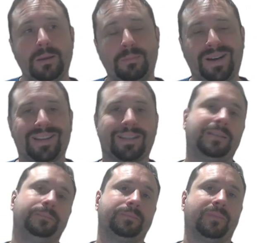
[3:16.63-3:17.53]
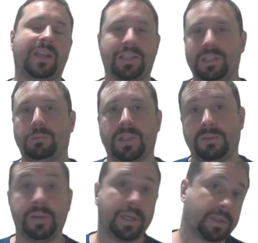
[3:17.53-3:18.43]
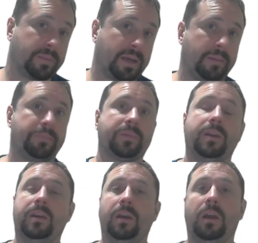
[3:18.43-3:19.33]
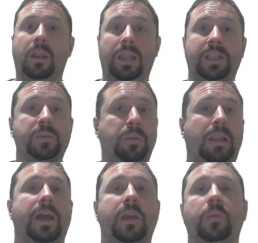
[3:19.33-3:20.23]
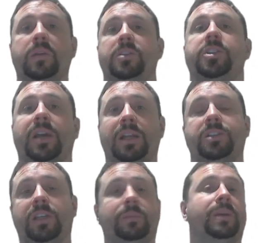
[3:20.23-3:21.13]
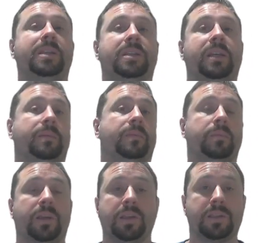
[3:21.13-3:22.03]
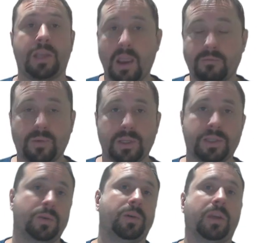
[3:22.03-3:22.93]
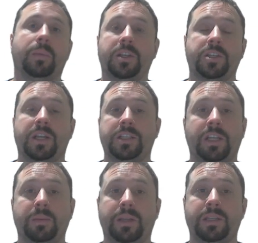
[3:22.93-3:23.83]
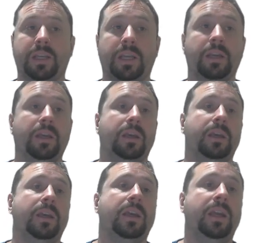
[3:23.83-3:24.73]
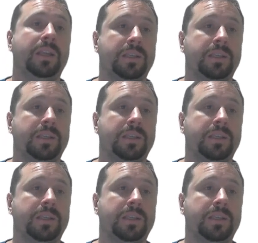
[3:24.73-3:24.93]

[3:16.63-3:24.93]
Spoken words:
But that's not what this video is about. Let's play with ChatGPT, because everyone's talking about ChatGPT. It